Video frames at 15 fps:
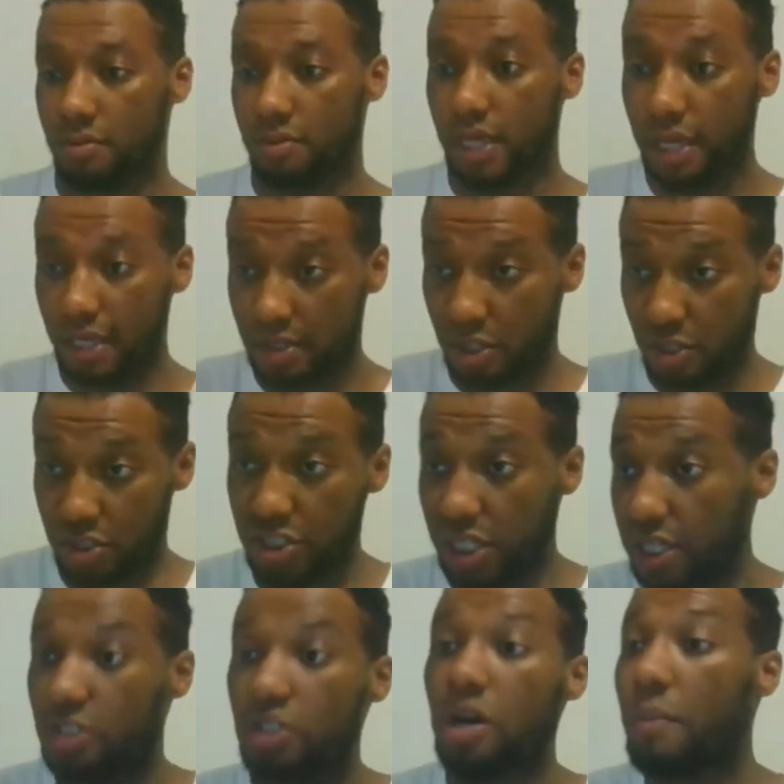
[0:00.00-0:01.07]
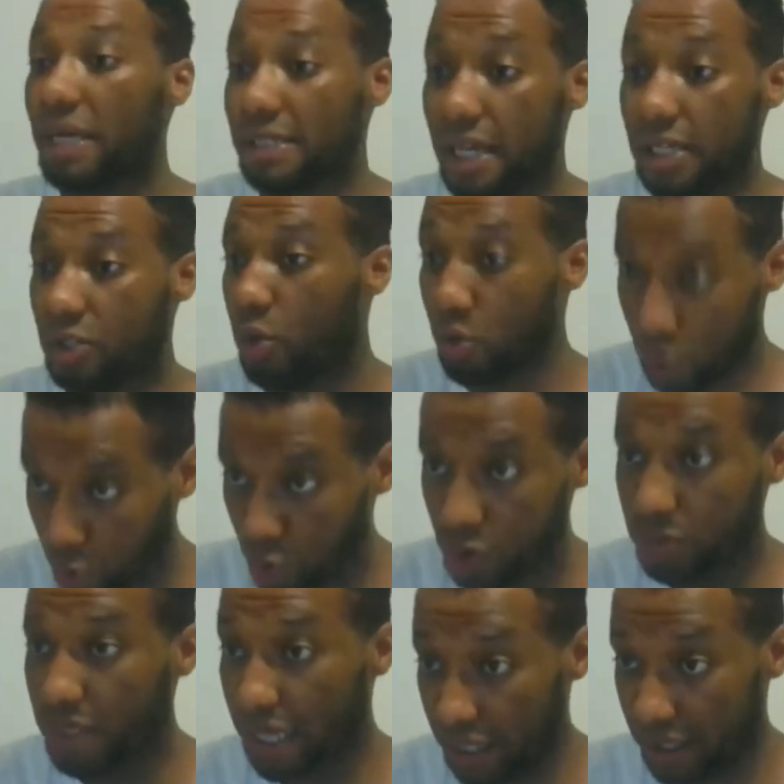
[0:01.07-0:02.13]
Yeah. So she said, you're not my dad. Don't talk
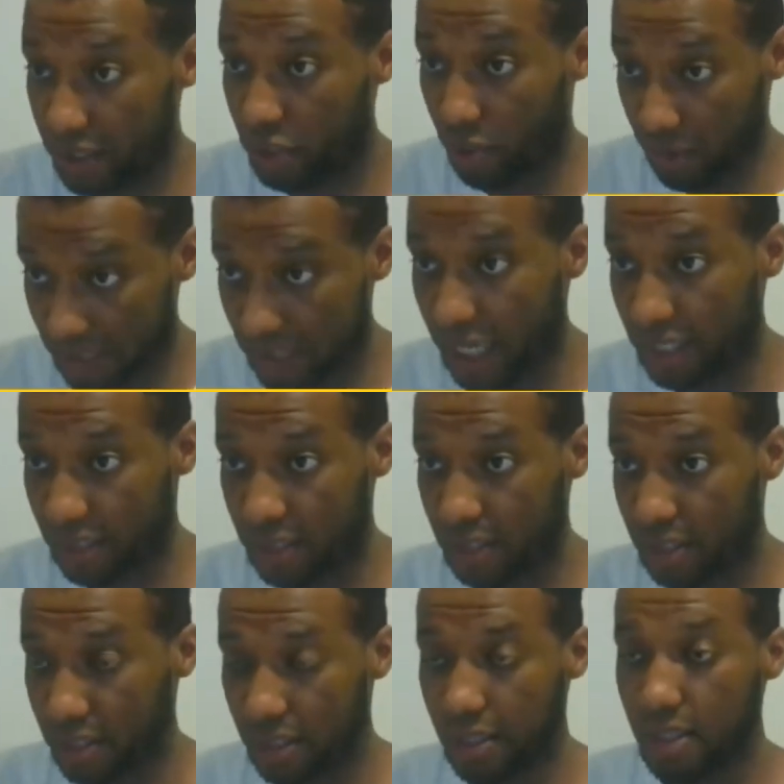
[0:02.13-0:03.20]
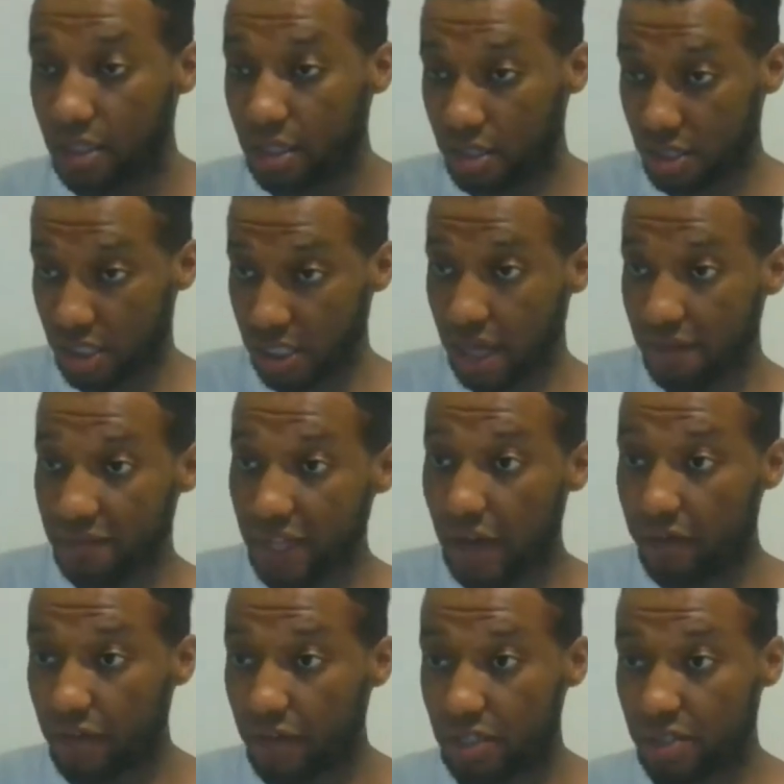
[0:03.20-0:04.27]
to me like you're my dad. She left
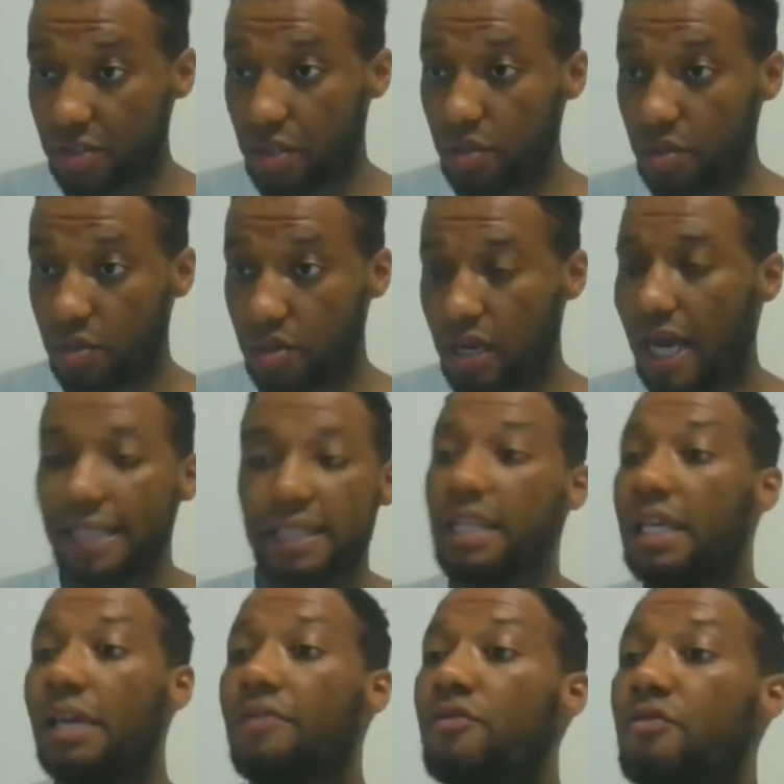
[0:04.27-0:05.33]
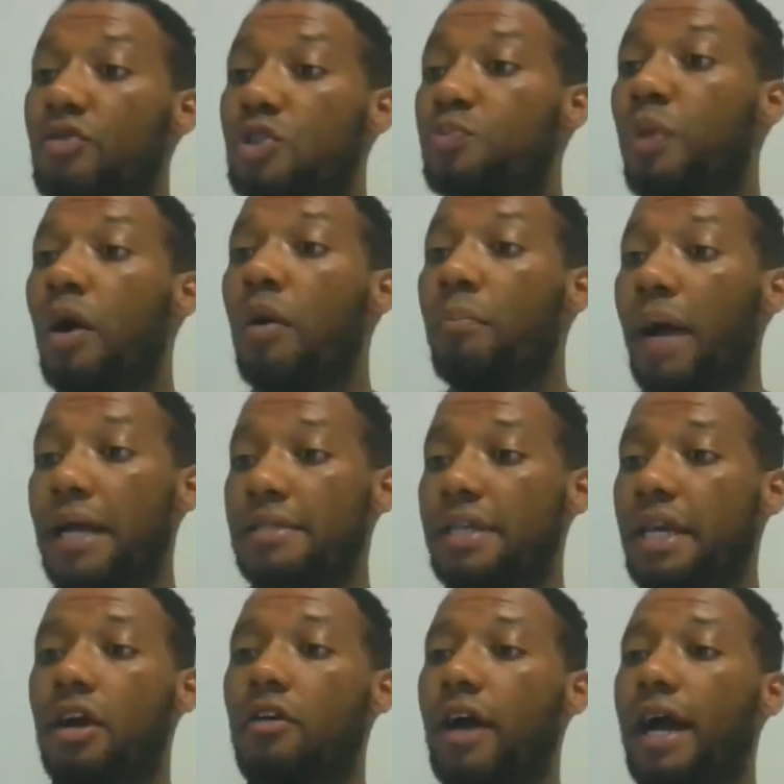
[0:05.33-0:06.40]
that voice note. I didn't even respond back
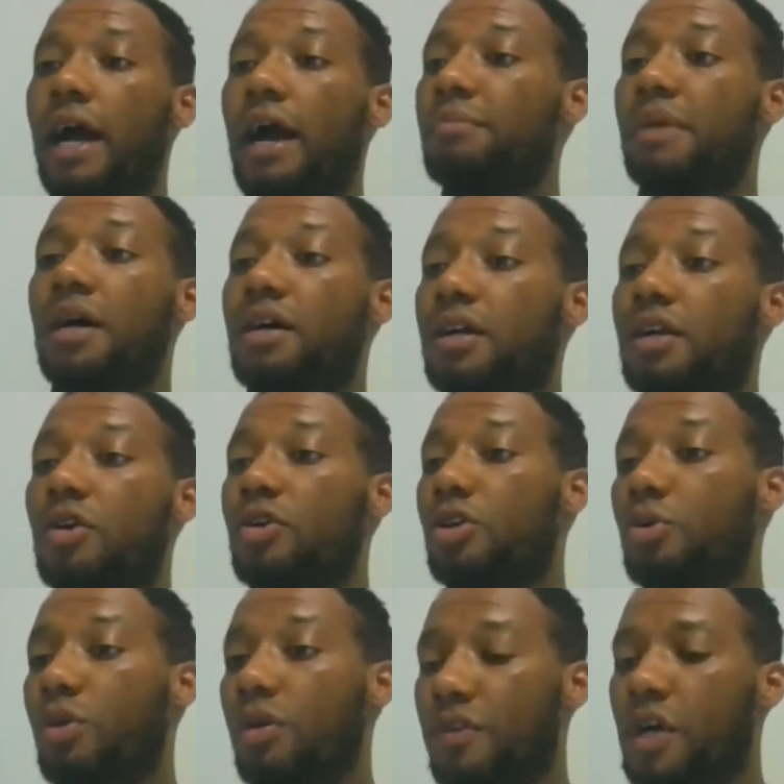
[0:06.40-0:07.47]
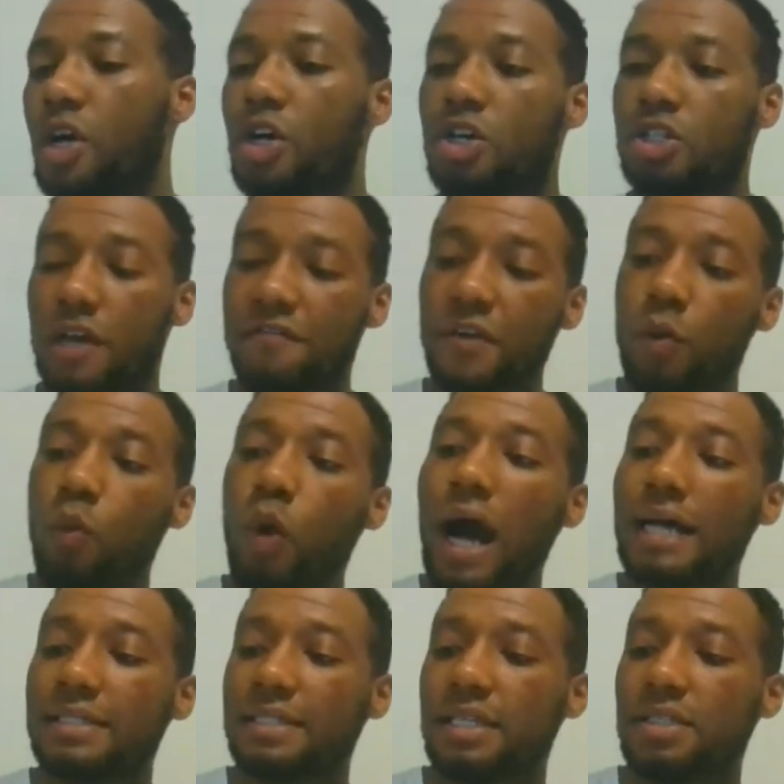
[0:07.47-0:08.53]
saying, all right, I'm going to lock you up. Because I think what
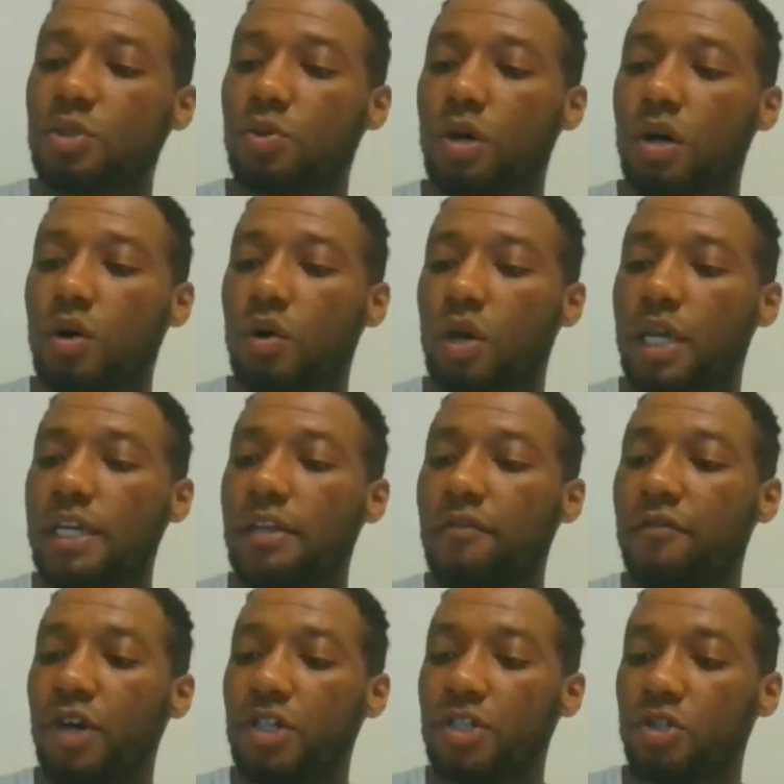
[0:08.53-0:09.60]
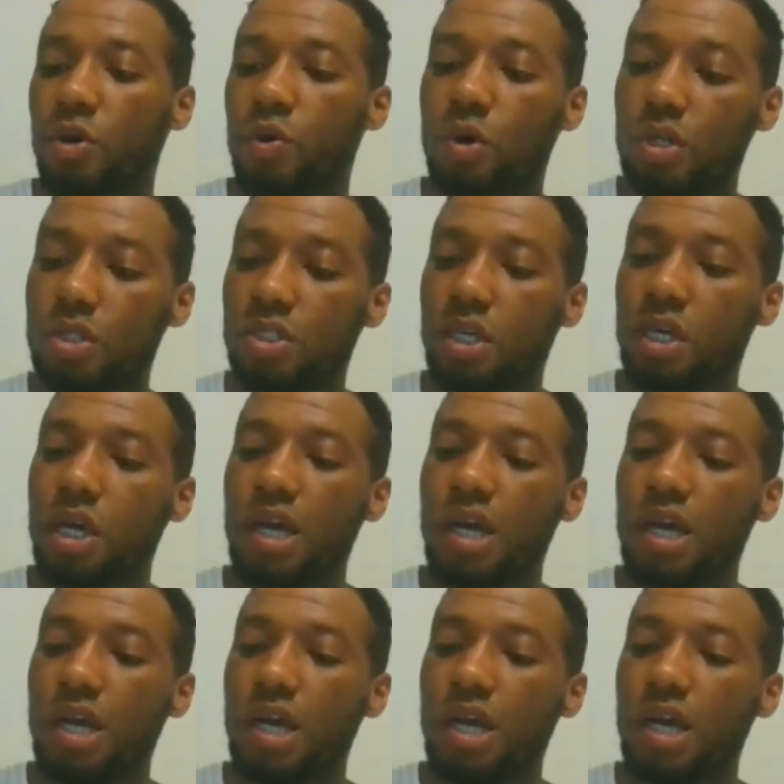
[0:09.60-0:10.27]
I said to her in the voice note was,